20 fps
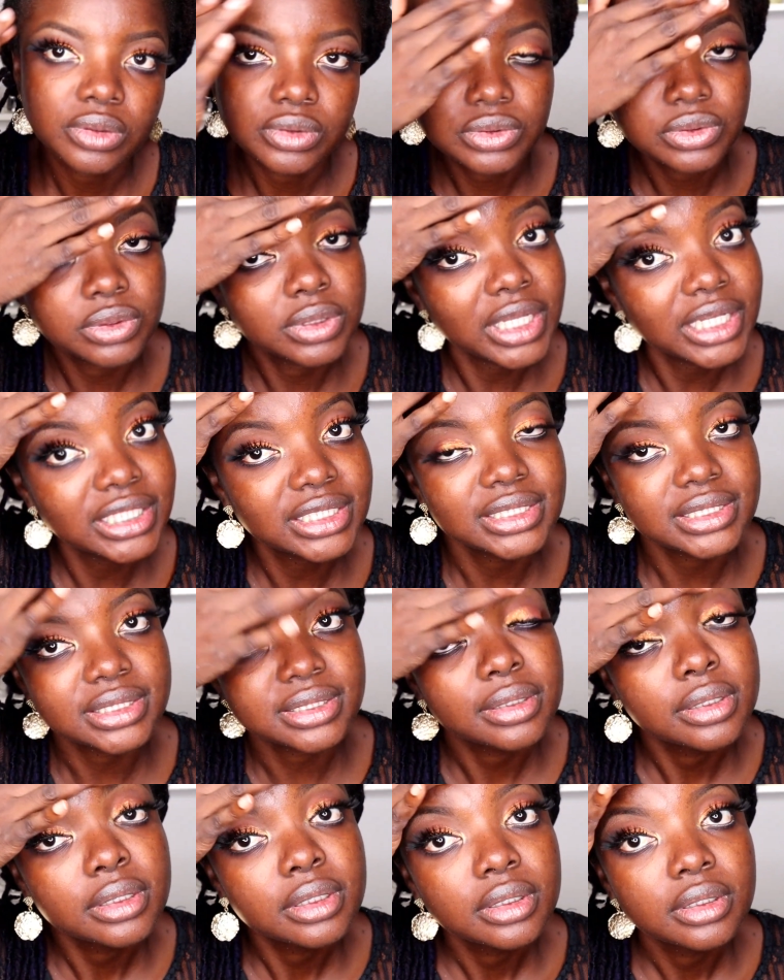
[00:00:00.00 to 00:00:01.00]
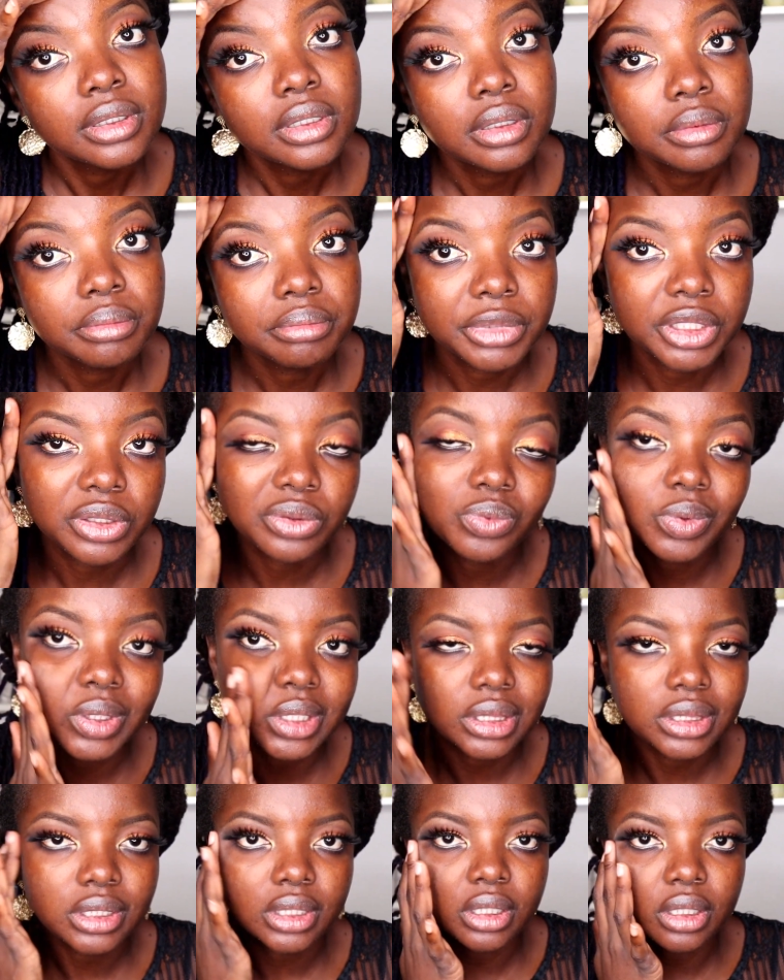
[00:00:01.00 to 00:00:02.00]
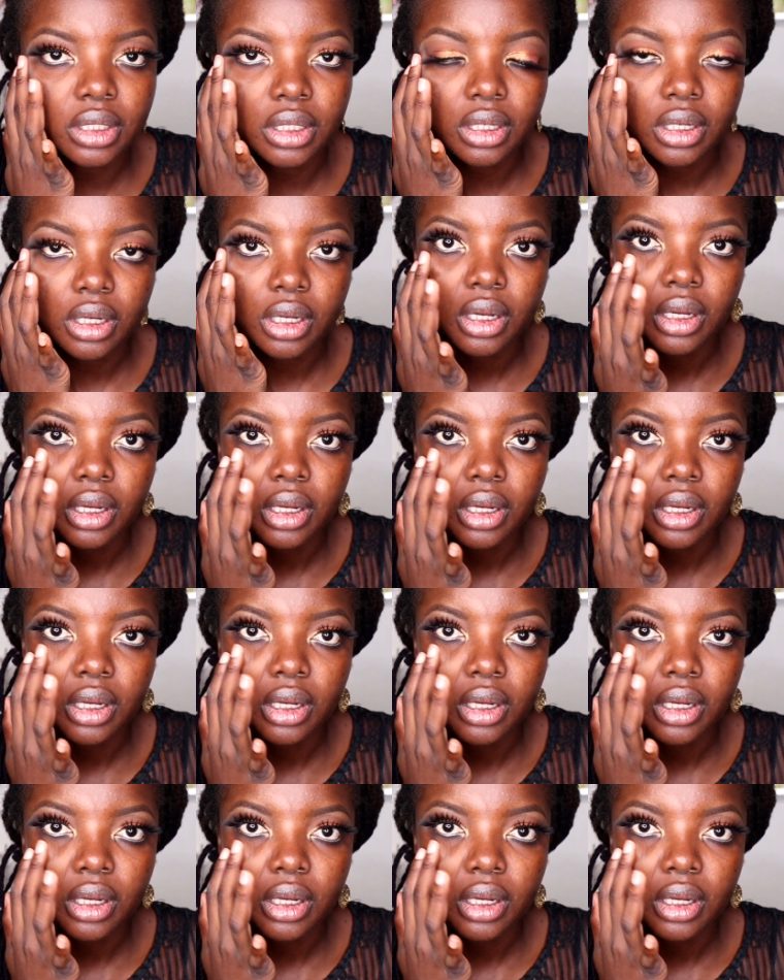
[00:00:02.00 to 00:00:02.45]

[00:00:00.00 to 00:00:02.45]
So that's me with the.